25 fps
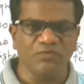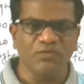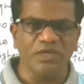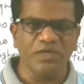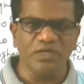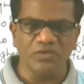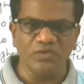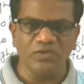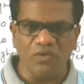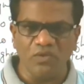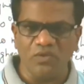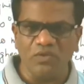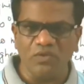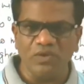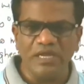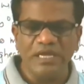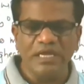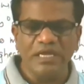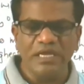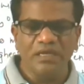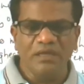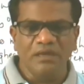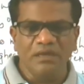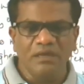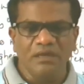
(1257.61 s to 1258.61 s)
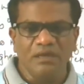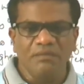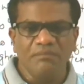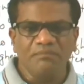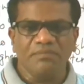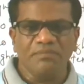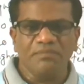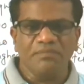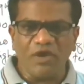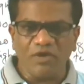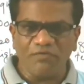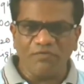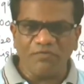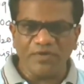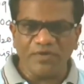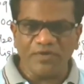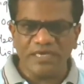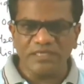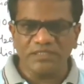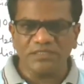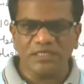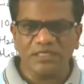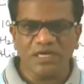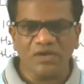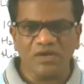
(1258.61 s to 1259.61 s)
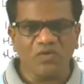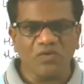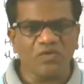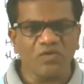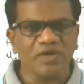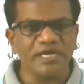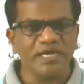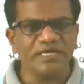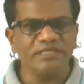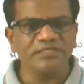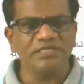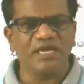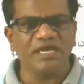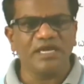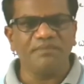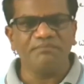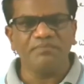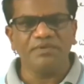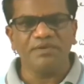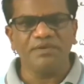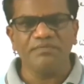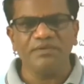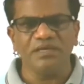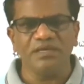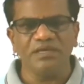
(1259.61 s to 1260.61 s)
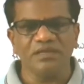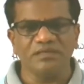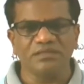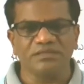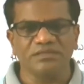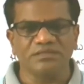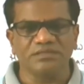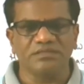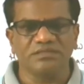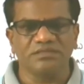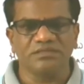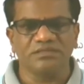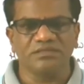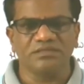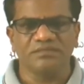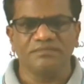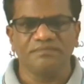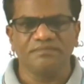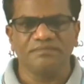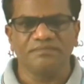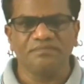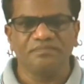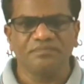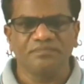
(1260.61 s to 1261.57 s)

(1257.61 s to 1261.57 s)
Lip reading: We know biophytes are called as amphibians.